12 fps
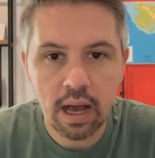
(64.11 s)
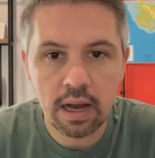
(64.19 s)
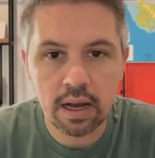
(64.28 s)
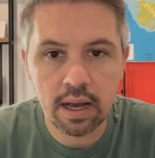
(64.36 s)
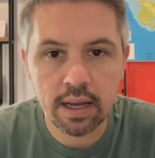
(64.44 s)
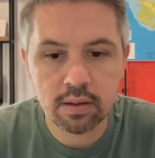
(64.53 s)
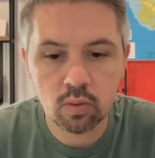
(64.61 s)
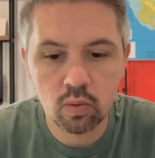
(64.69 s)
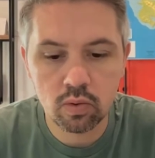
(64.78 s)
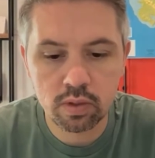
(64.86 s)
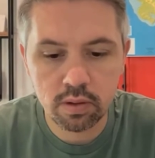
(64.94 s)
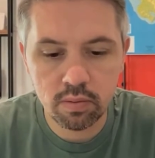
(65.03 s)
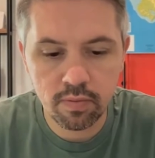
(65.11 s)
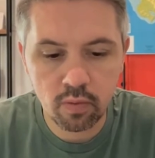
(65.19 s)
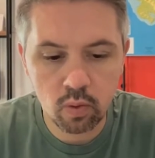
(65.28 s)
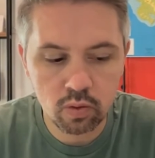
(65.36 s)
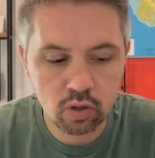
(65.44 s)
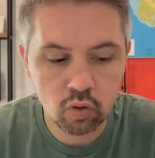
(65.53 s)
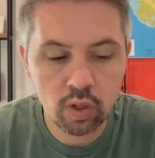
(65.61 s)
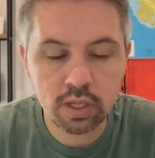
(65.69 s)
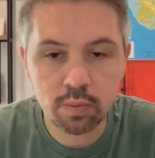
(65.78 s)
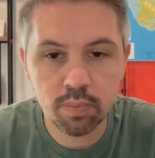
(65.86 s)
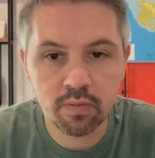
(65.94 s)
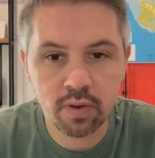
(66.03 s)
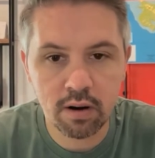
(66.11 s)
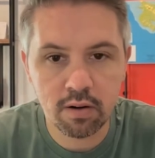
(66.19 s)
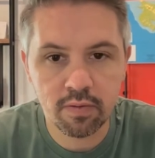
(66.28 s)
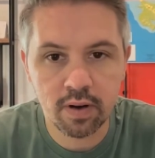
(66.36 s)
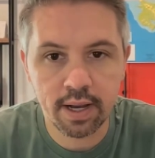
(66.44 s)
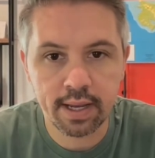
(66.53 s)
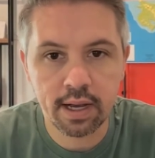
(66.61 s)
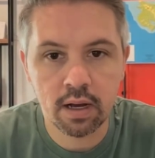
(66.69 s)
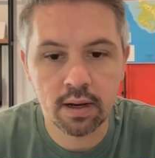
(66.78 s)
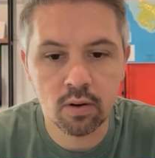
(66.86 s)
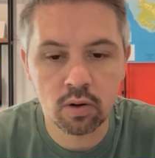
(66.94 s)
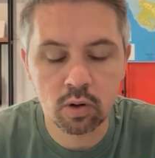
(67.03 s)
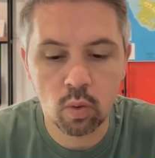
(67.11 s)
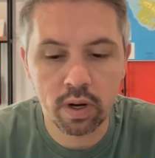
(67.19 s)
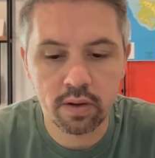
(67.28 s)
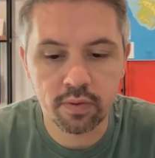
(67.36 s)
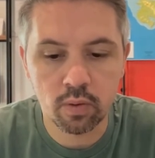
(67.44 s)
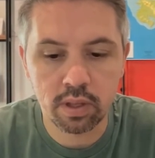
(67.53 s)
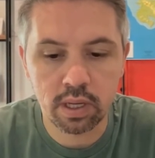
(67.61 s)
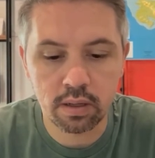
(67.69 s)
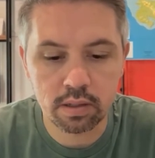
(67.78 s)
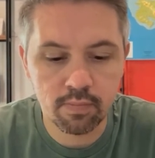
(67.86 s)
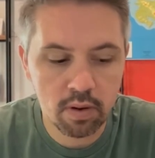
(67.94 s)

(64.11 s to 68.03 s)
Uh, and also, of course, trust but verify uh, on quite a few things.